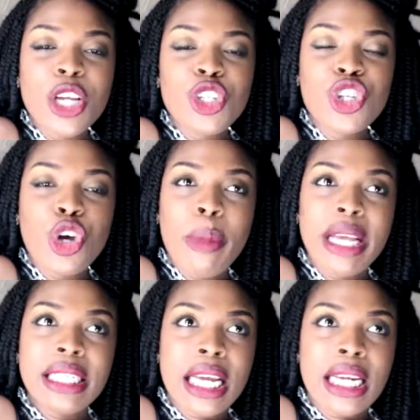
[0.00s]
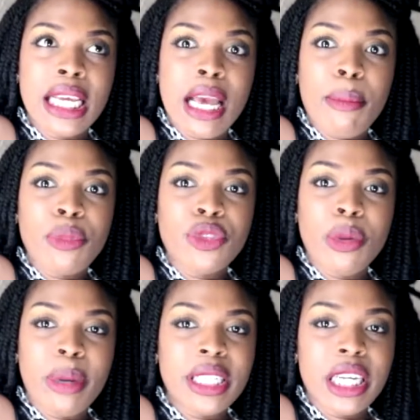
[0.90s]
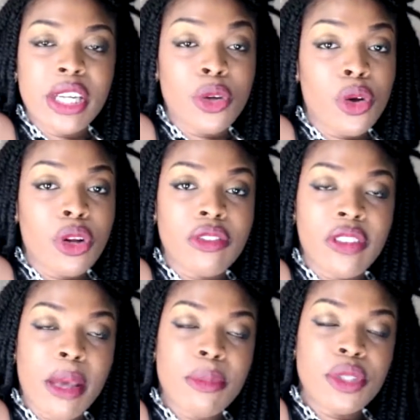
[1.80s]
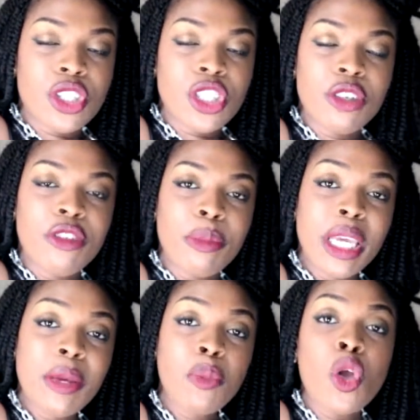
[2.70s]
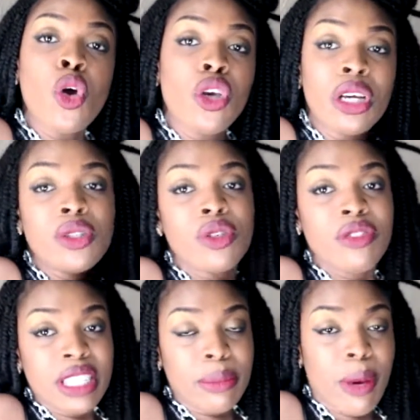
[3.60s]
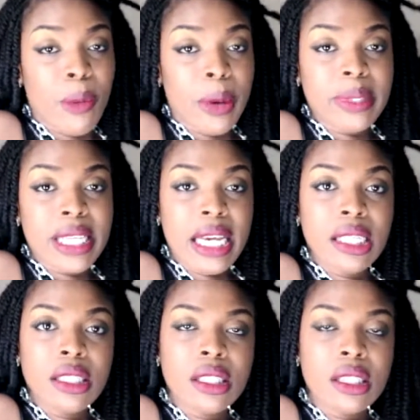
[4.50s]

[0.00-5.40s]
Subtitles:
Chiomajenni, I'm Chiomajenni on all of them. Just look for me. You can also visit my website,